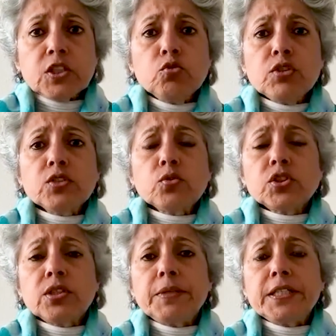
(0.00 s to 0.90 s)
using
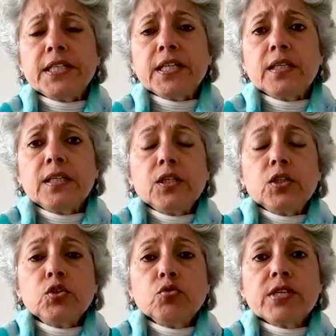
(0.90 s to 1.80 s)
social media,
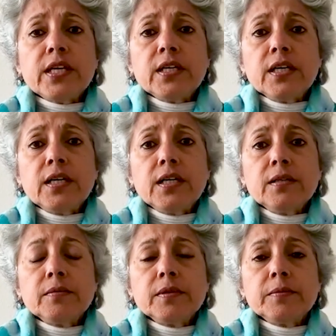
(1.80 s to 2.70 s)
using
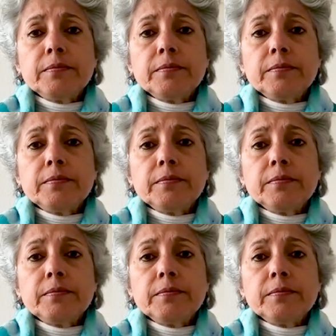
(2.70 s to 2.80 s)
uh,